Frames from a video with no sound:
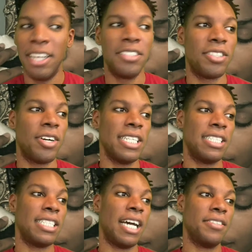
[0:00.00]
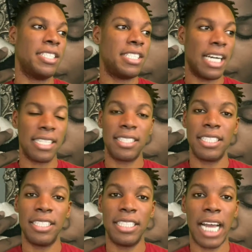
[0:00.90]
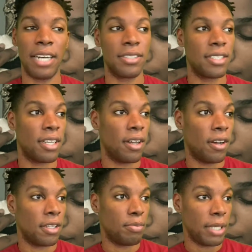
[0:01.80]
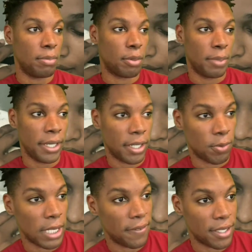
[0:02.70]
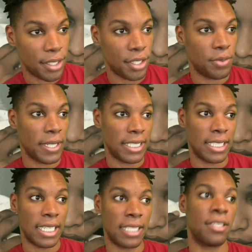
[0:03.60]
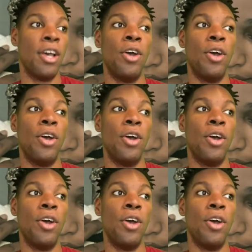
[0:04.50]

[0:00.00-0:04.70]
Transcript: So I shout out to Joseline, shout out to all the people, period, whatever the situation is,